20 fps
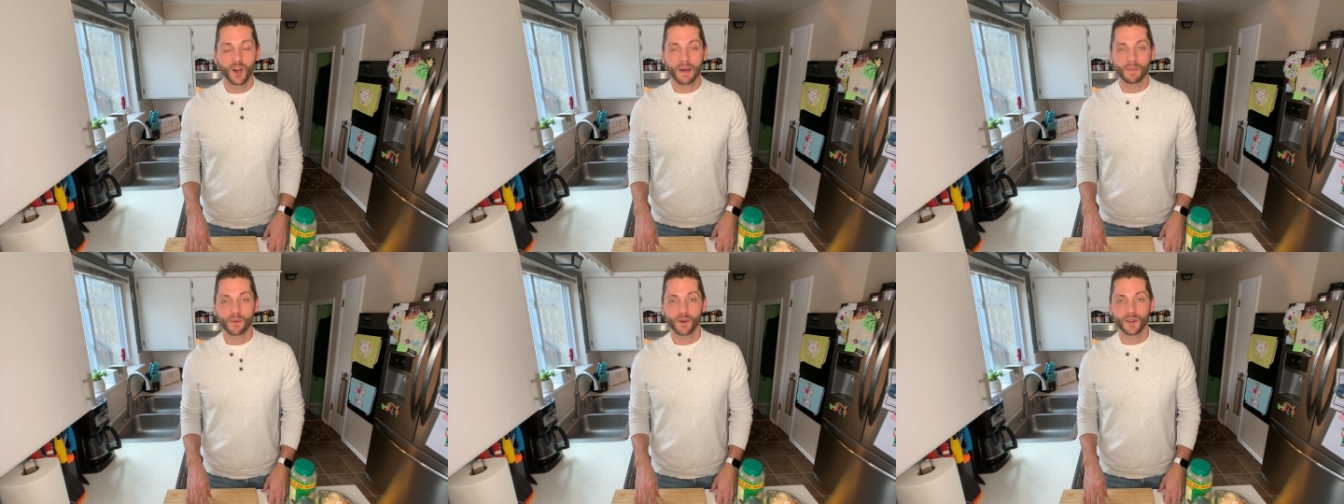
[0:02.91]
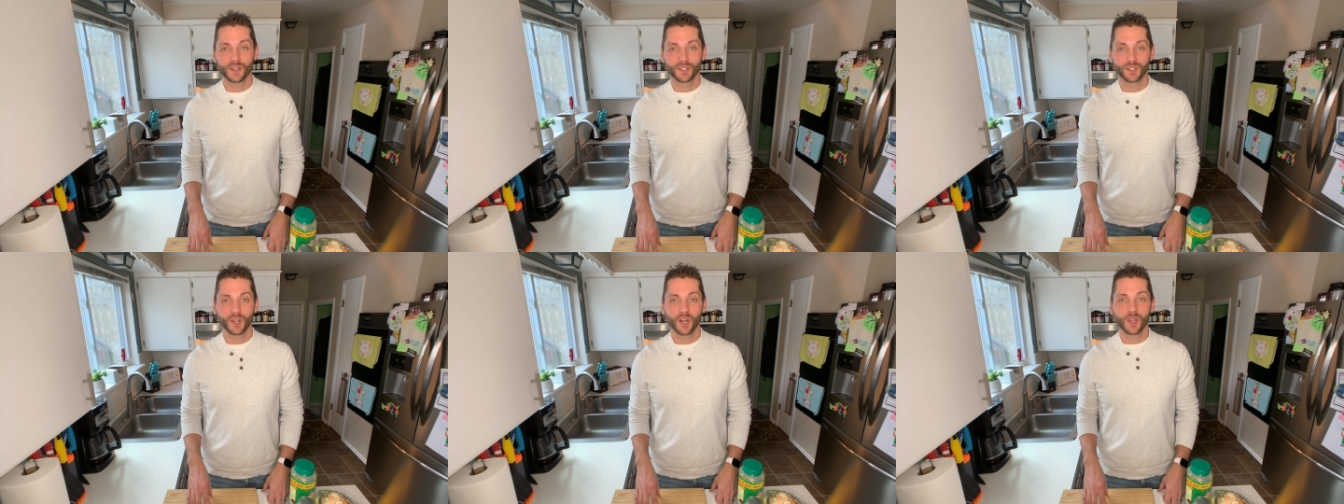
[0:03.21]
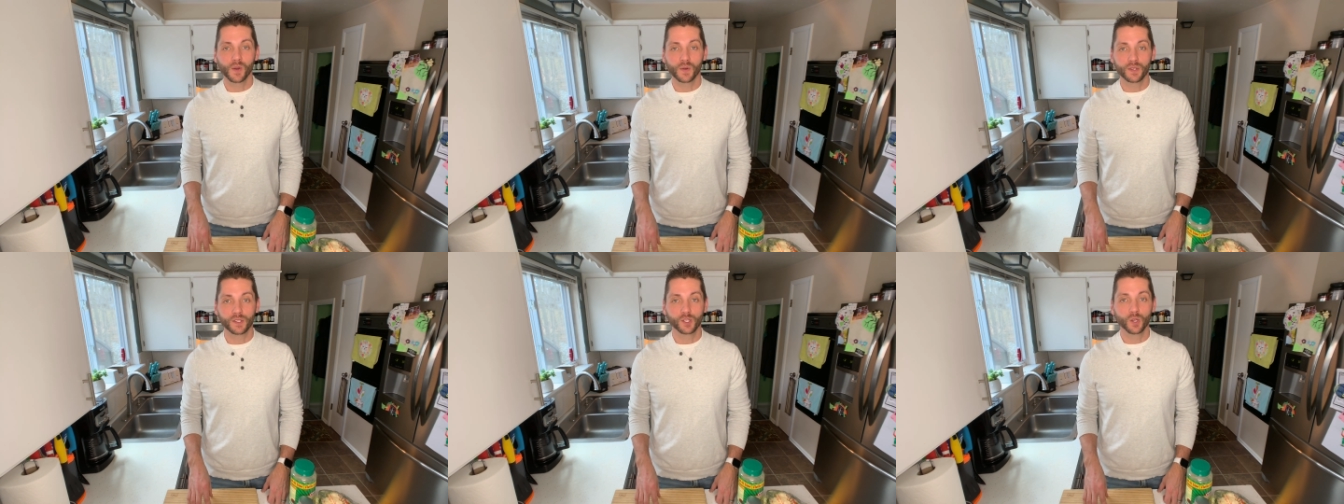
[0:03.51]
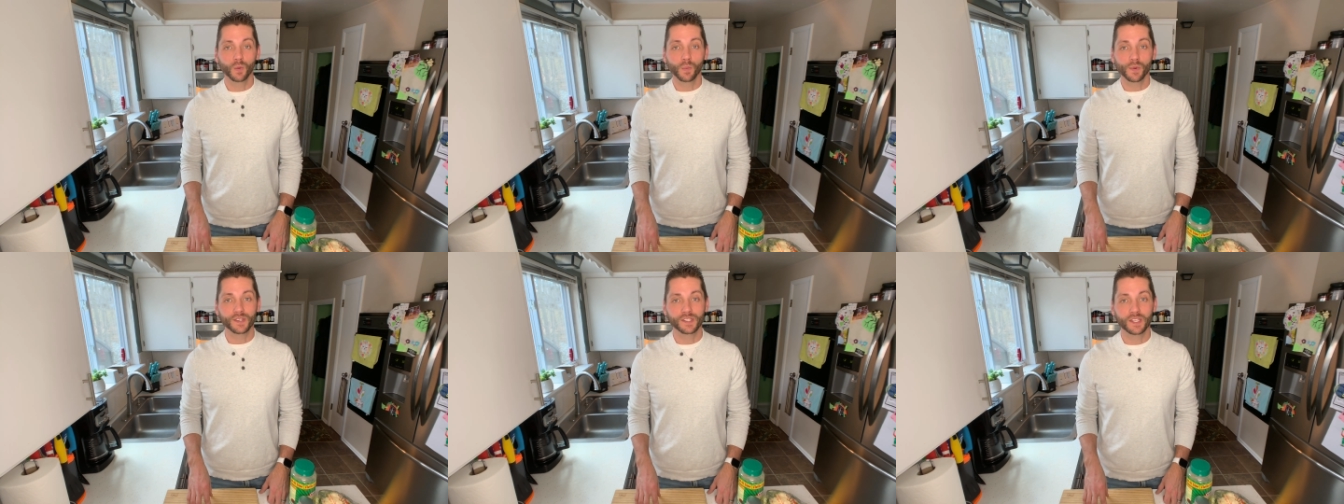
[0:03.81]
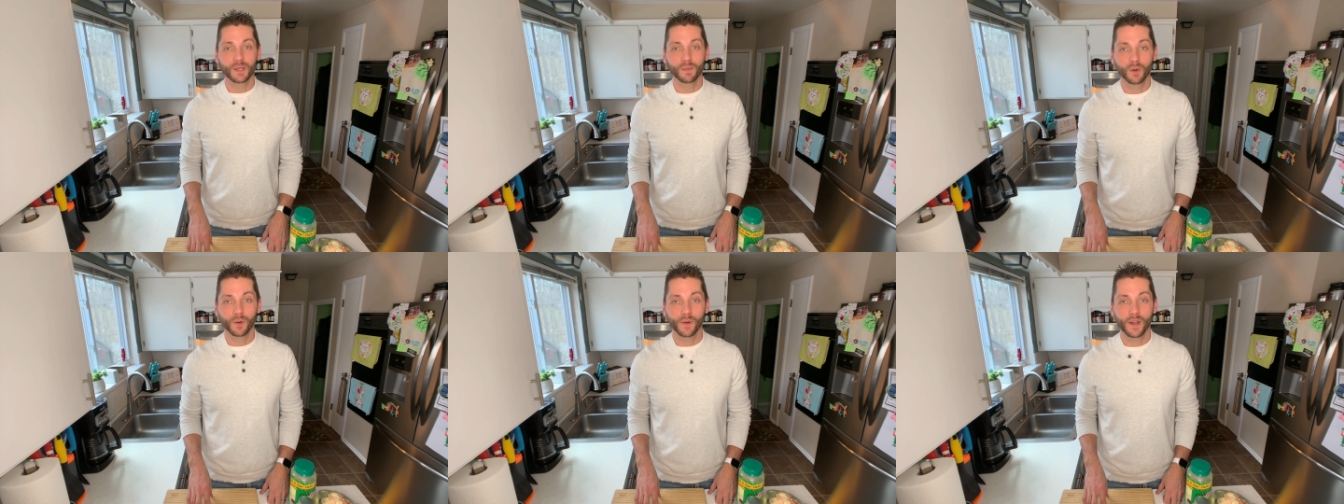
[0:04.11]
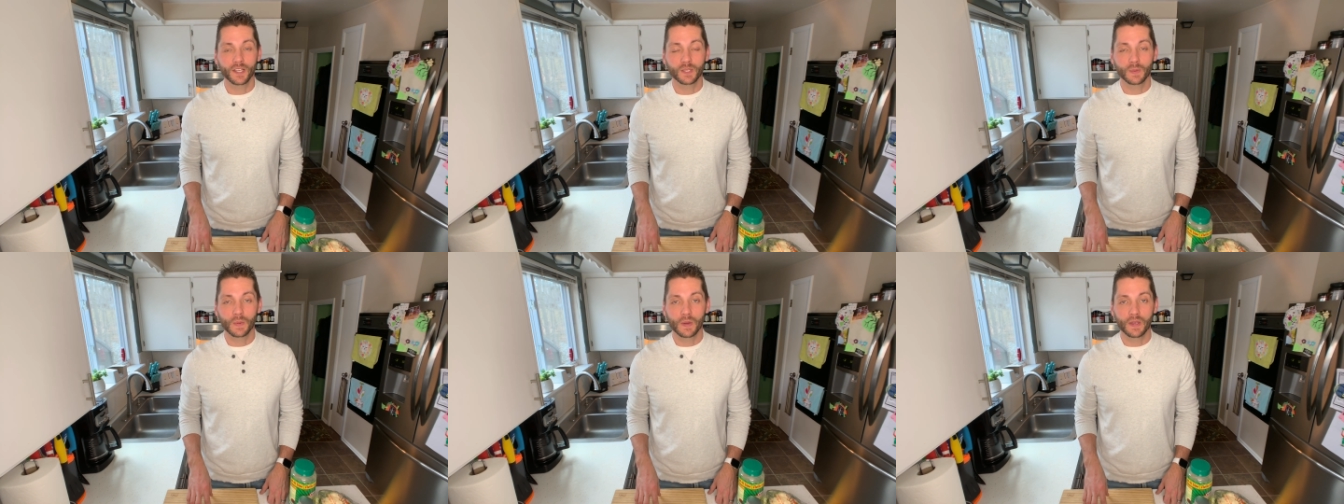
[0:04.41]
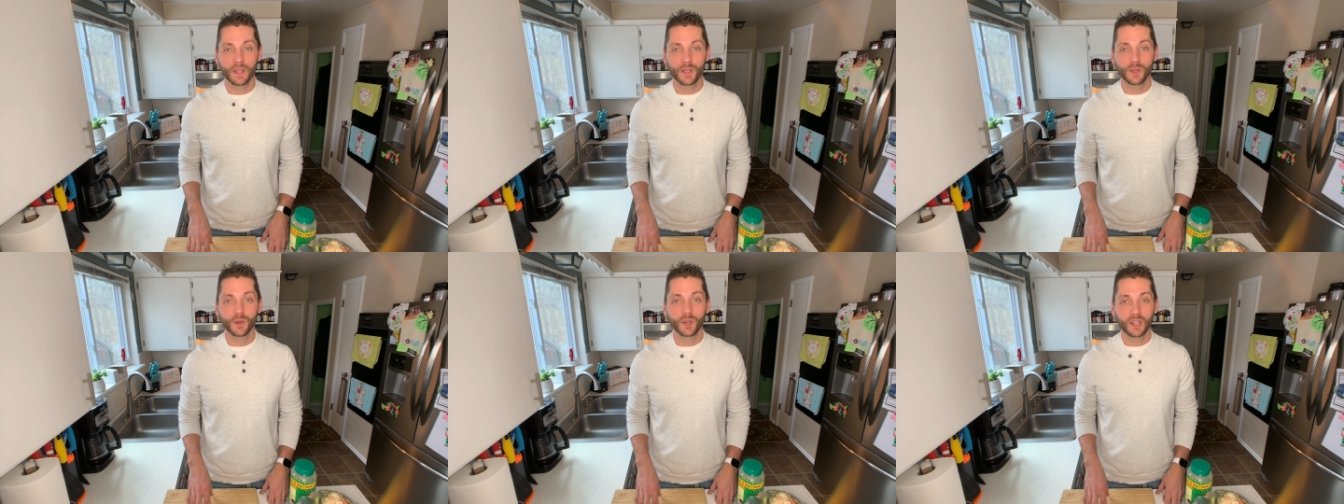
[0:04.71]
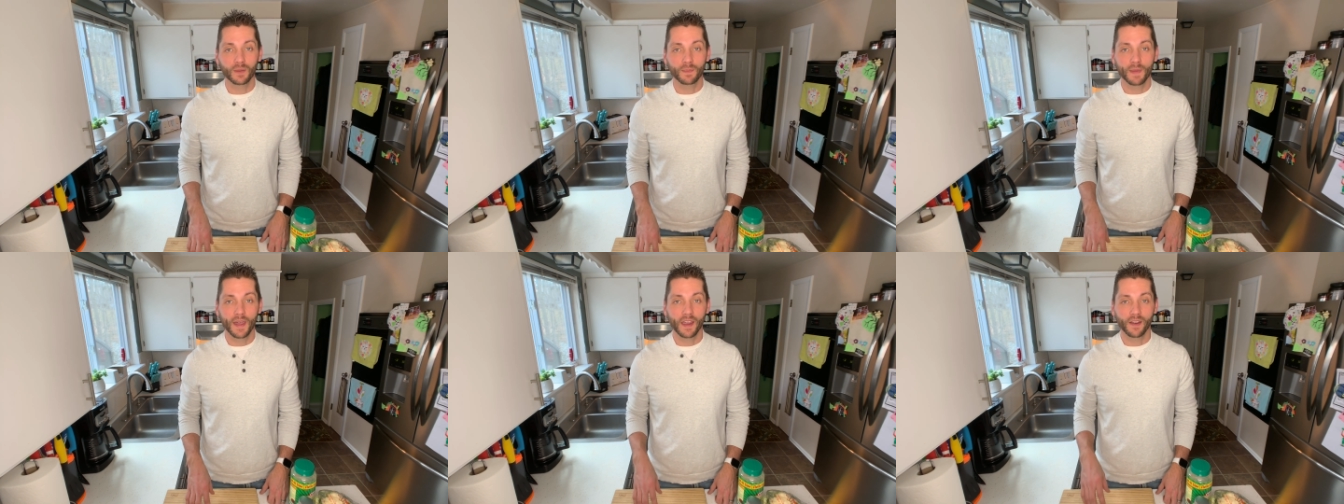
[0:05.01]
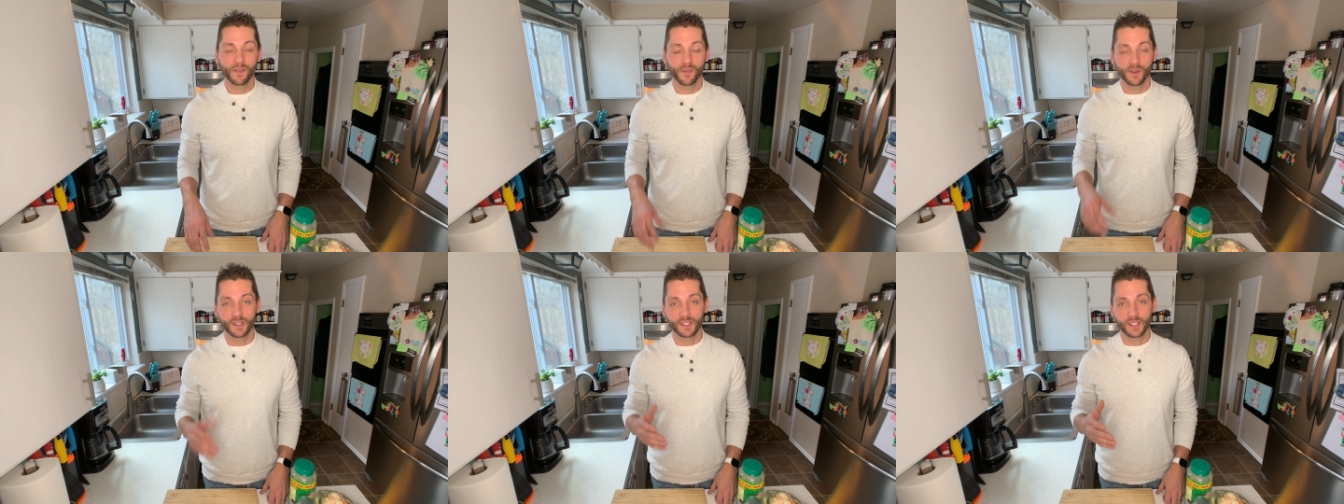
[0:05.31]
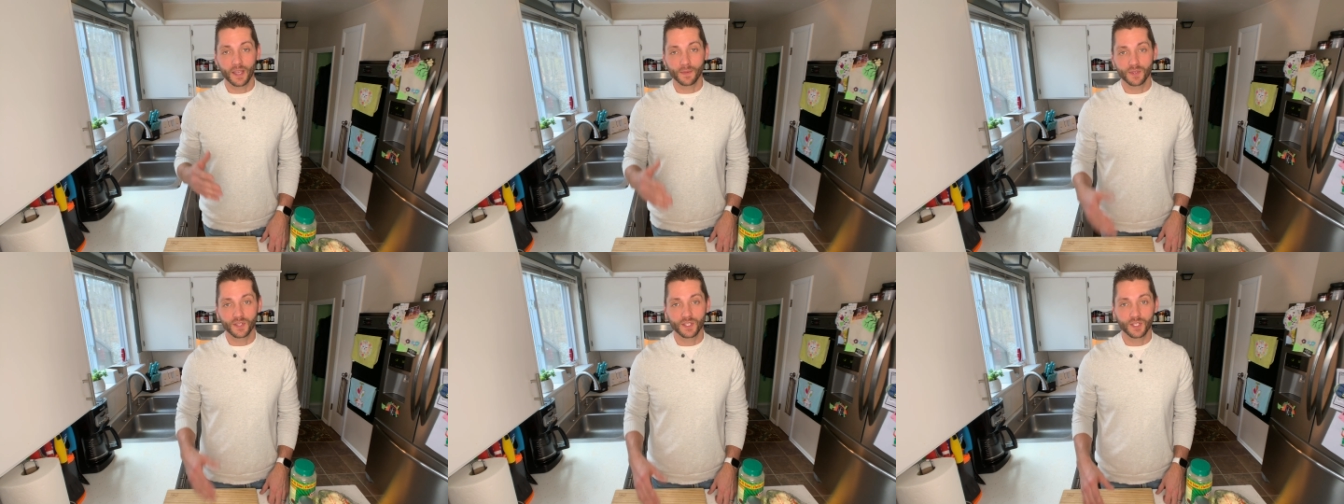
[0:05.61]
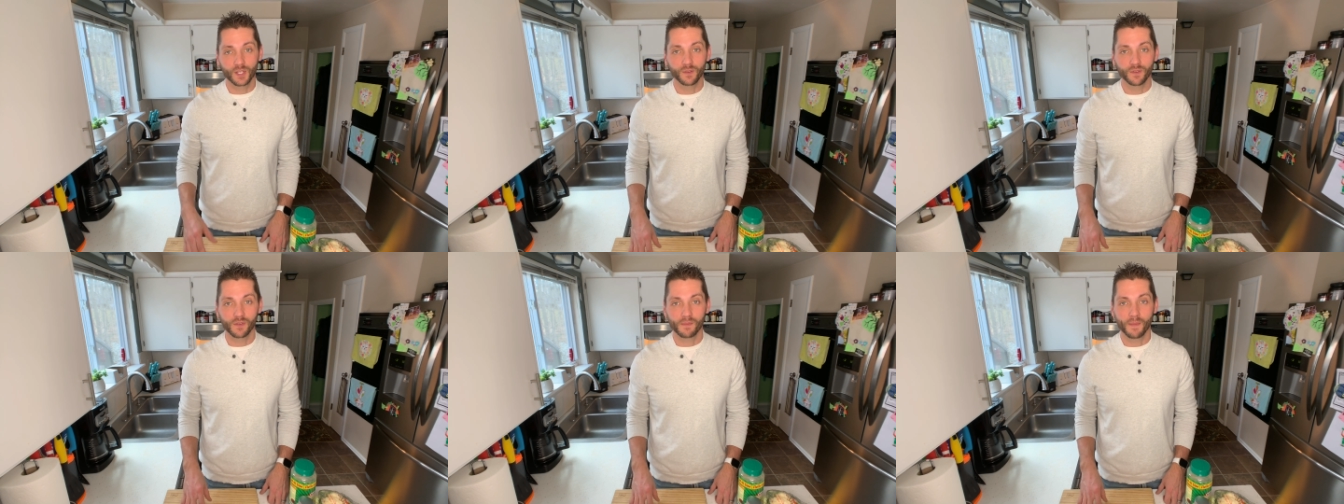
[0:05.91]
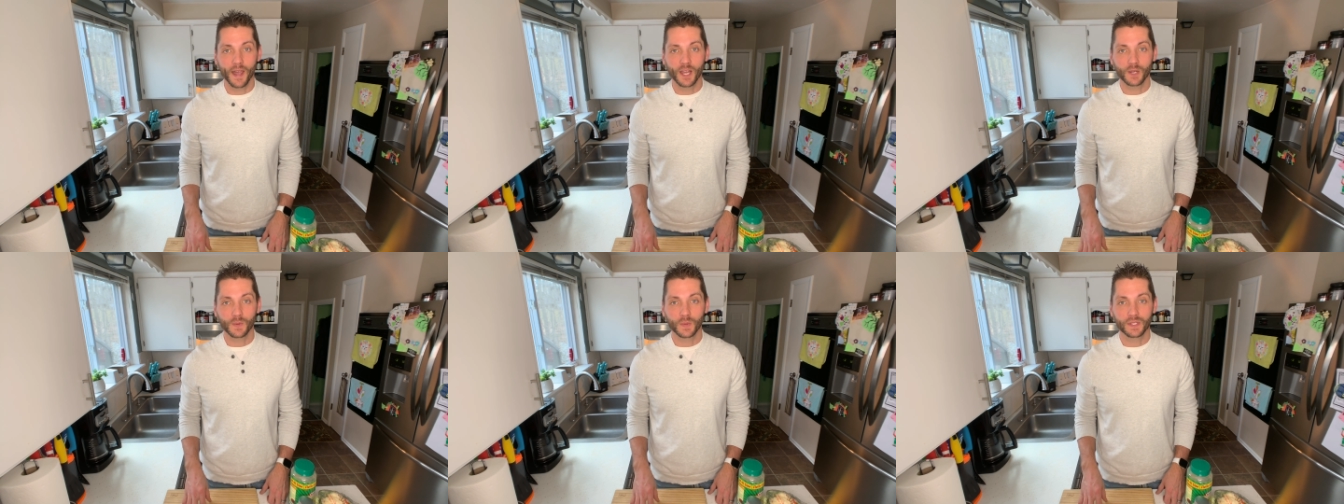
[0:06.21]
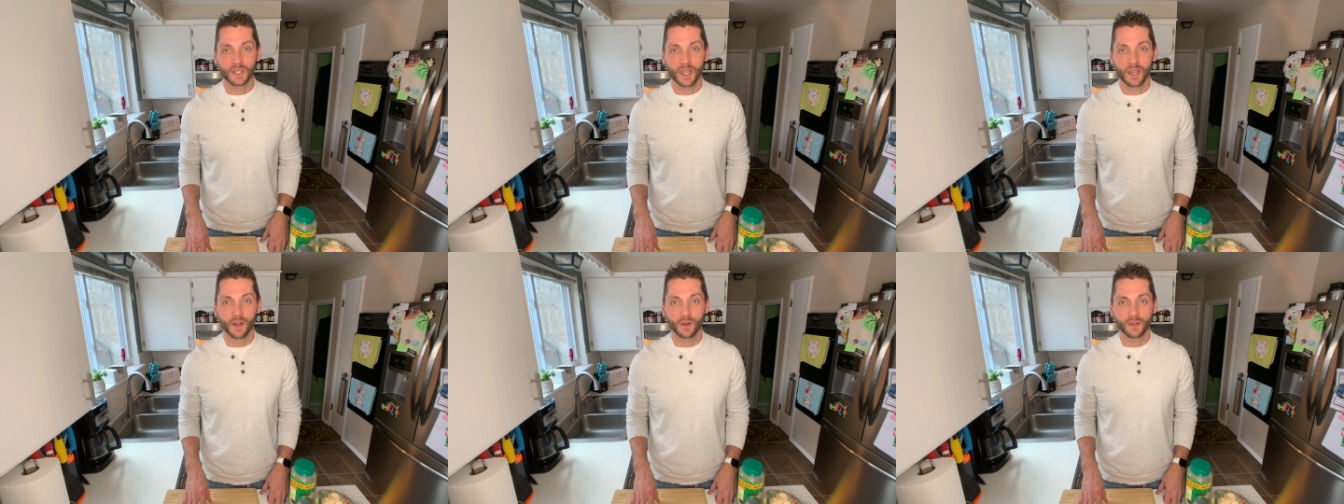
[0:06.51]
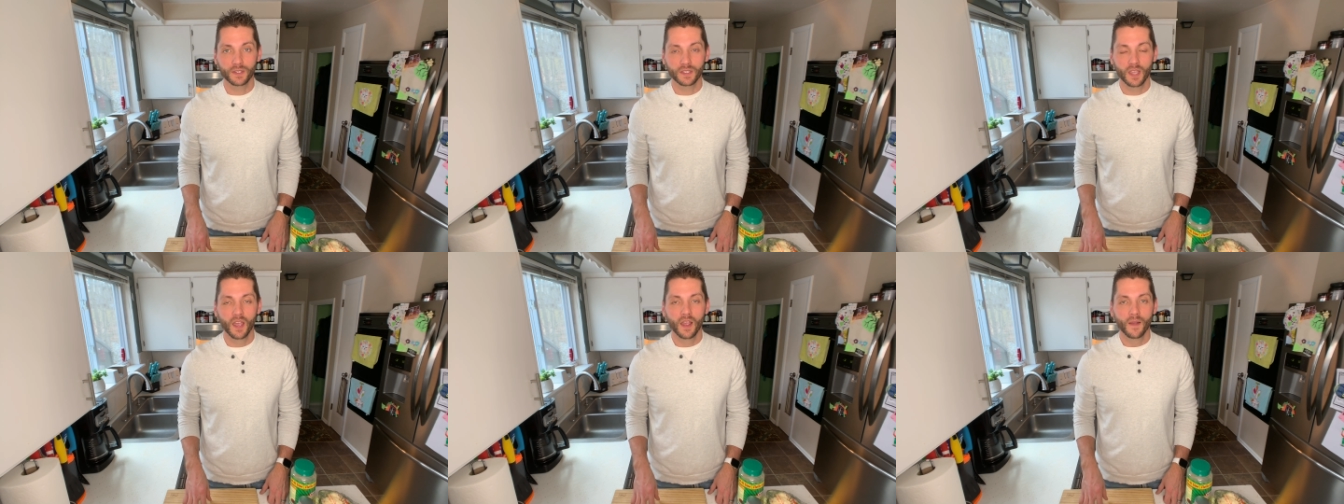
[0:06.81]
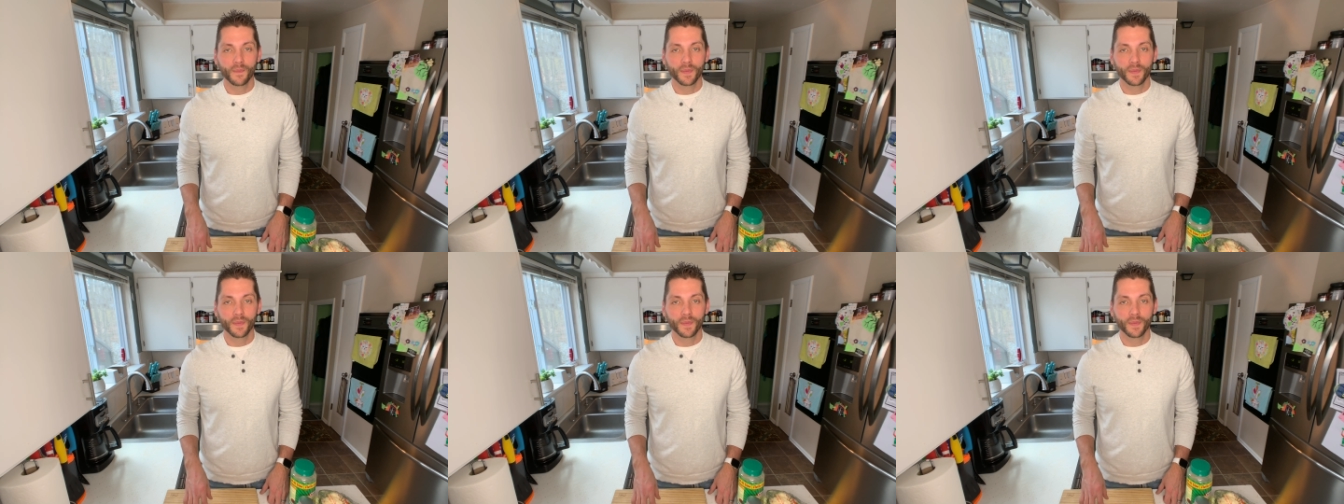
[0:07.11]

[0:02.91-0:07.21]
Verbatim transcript: I'm going to show you a super simple recipe that you can make for a substitute for mashed potatoes.